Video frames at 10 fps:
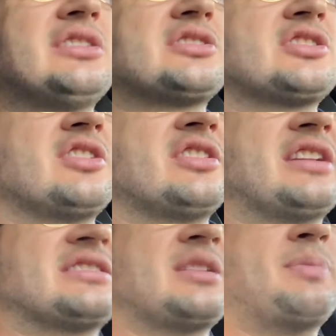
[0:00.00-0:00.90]
and there's certain
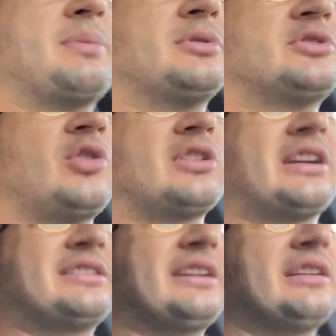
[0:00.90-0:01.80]
things that people don't
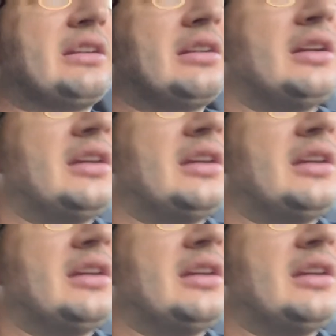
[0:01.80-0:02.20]
like to hear.